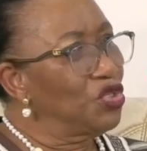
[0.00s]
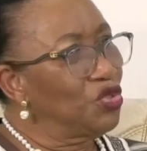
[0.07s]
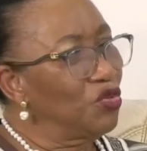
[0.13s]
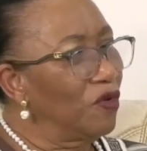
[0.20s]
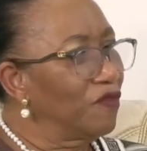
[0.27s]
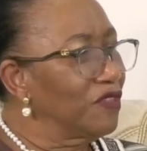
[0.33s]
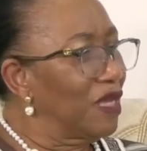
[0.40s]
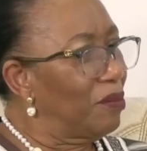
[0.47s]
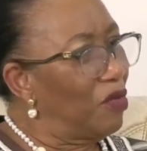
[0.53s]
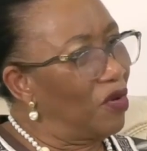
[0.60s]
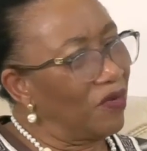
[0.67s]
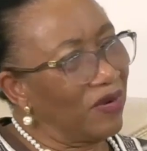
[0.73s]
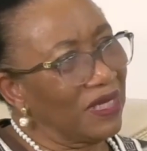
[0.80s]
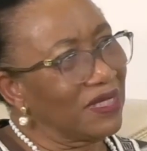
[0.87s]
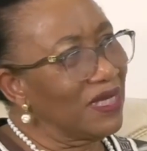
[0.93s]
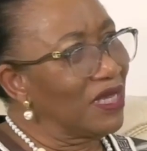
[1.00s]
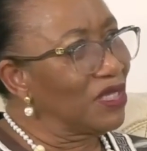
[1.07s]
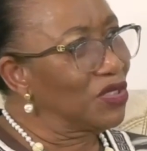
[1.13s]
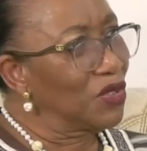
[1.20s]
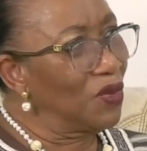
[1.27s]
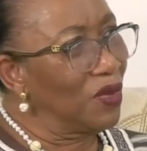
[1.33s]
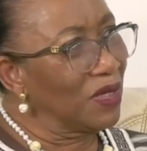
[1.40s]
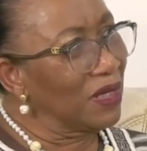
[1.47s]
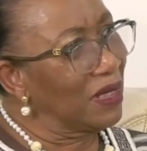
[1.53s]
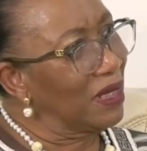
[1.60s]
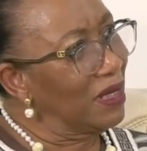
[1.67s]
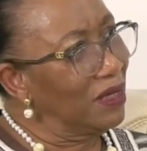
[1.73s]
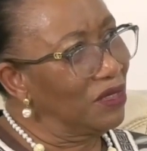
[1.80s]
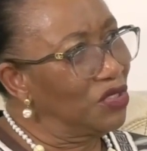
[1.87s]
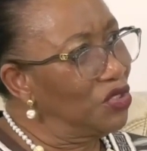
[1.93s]
issue of democracy and so on,
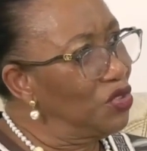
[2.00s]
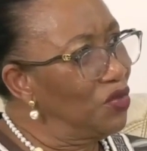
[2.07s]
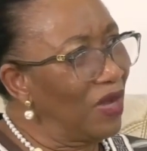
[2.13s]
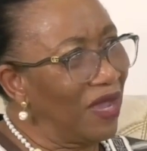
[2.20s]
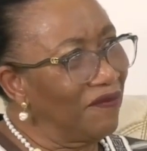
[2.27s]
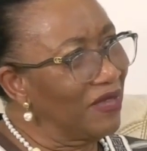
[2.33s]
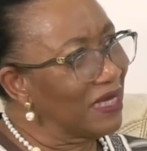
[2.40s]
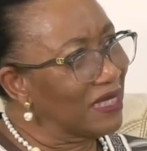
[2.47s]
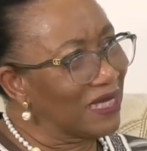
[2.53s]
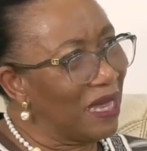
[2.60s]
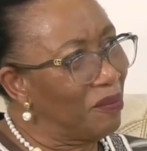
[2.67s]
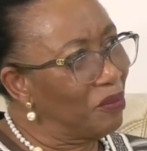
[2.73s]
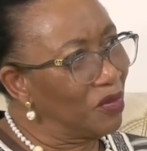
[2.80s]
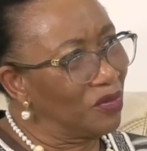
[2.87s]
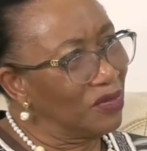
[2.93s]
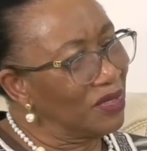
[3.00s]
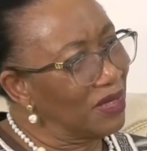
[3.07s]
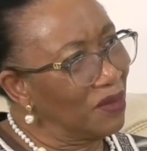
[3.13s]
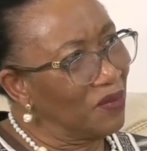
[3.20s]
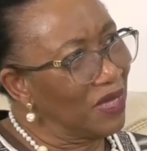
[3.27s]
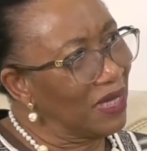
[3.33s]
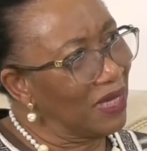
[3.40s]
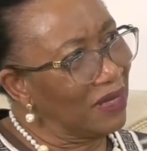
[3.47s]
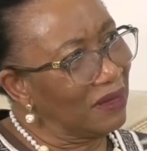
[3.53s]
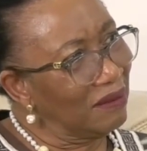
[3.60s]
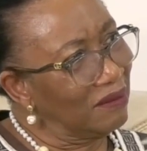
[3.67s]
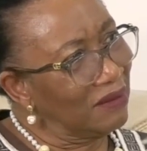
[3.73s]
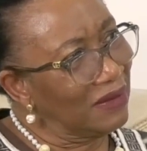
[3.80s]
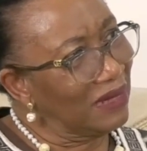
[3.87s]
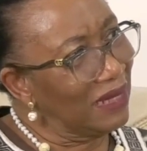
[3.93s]
do you have examples that we
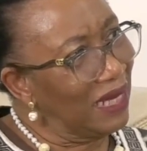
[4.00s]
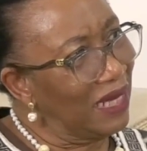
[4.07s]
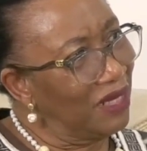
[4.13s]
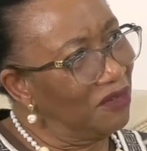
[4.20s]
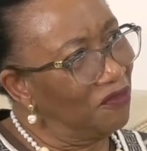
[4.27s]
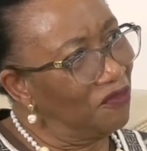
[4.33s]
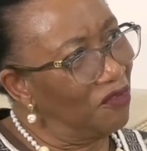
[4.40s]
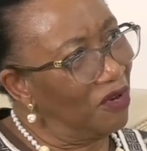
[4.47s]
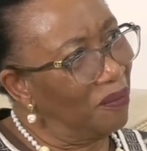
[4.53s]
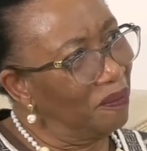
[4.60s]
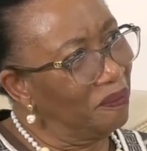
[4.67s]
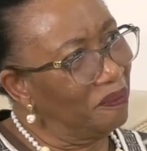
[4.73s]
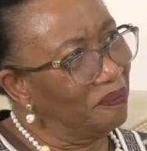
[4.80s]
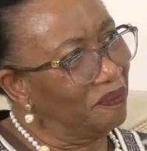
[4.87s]
can learn from?